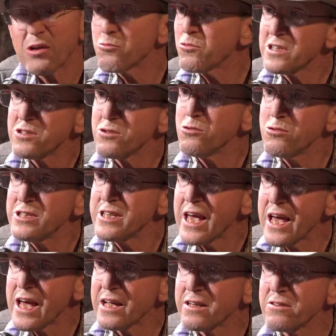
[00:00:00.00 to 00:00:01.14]
who's
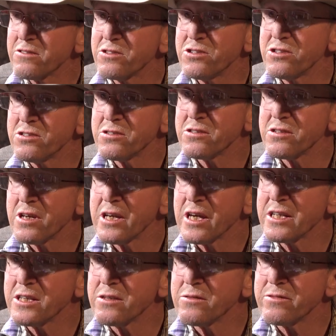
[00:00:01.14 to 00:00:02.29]
that? And
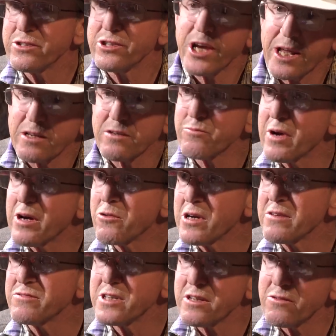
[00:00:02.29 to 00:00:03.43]
Jana, my
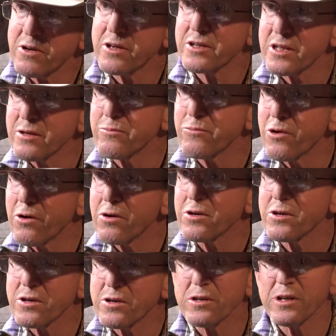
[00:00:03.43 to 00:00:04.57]
wife, said, well, Clint
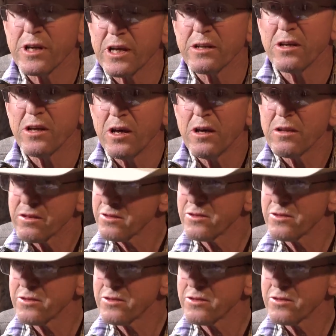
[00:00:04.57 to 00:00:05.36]
Branger and